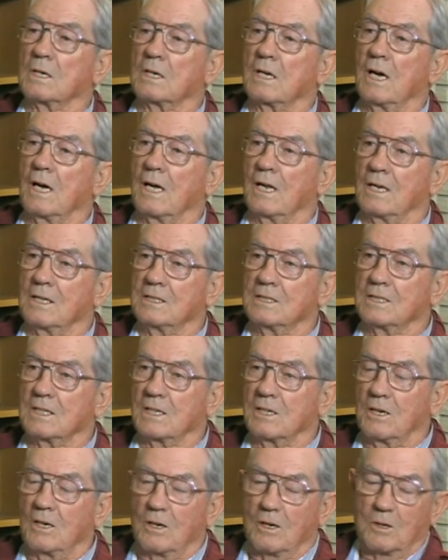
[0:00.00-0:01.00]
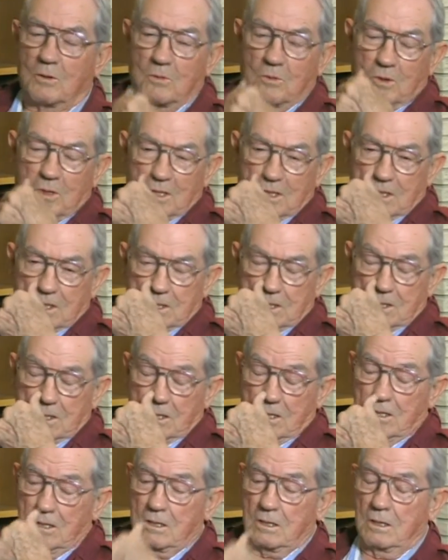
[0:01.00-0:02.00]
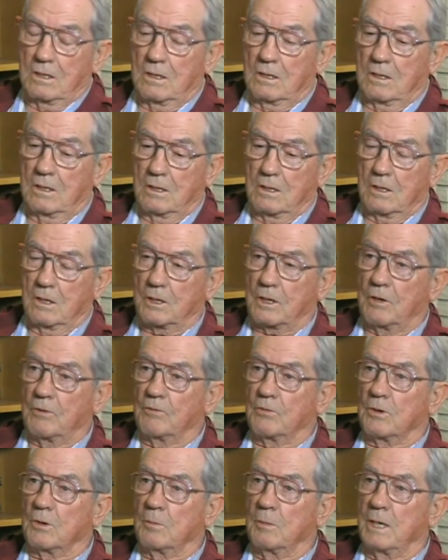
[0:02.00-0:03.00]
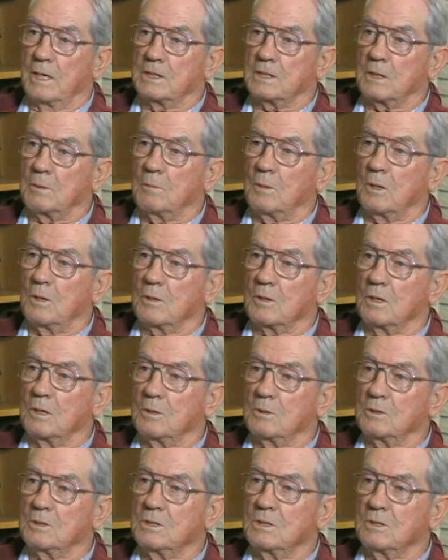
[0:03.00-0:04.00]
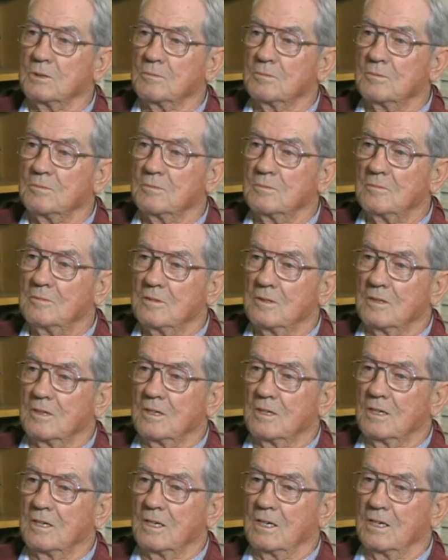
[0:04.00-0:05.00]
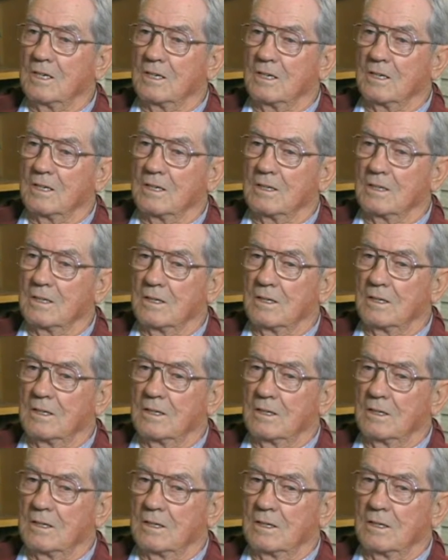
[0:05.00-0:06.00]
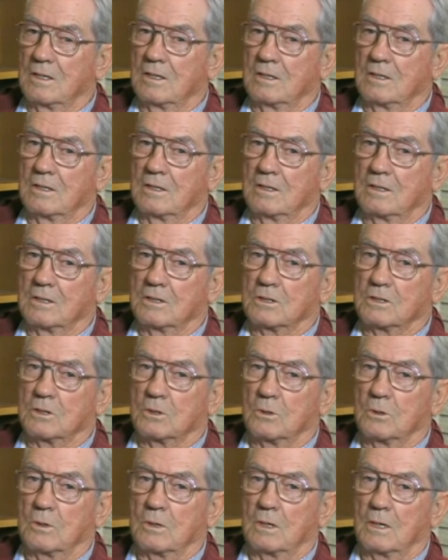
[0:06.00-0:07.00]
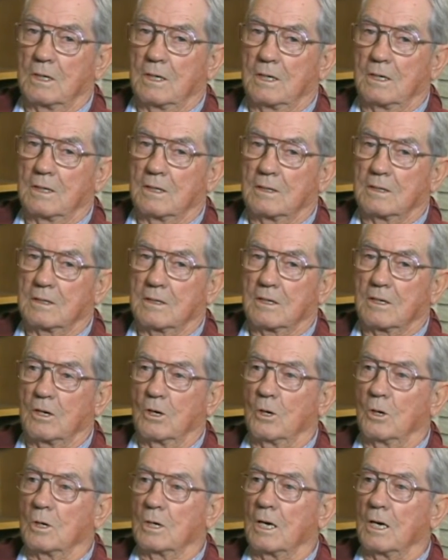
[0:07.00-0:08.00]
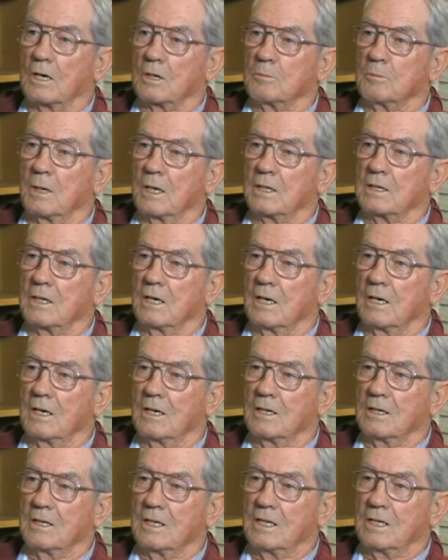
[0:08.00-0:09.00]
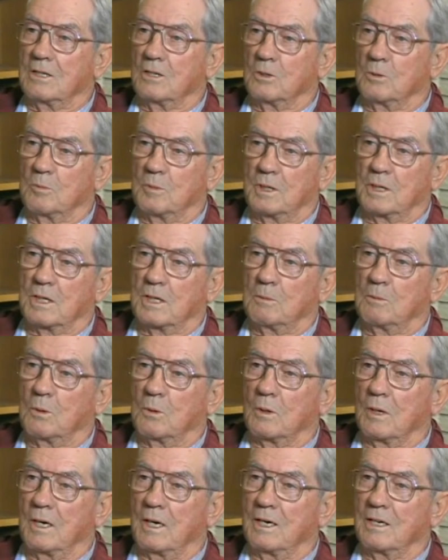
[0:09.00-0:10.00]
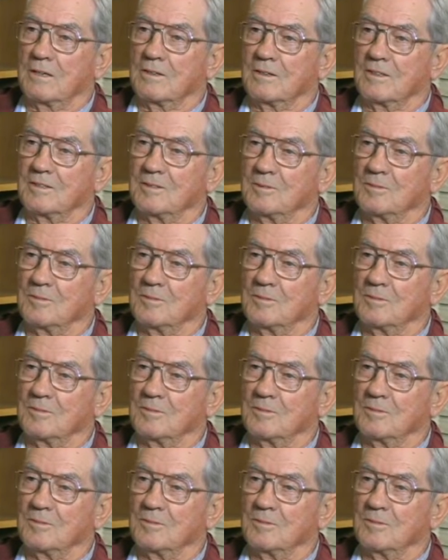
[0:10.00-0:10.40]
College, they call it, was looking for a basketball coach. And so I called Dr. McDonald, and he told me to come on out.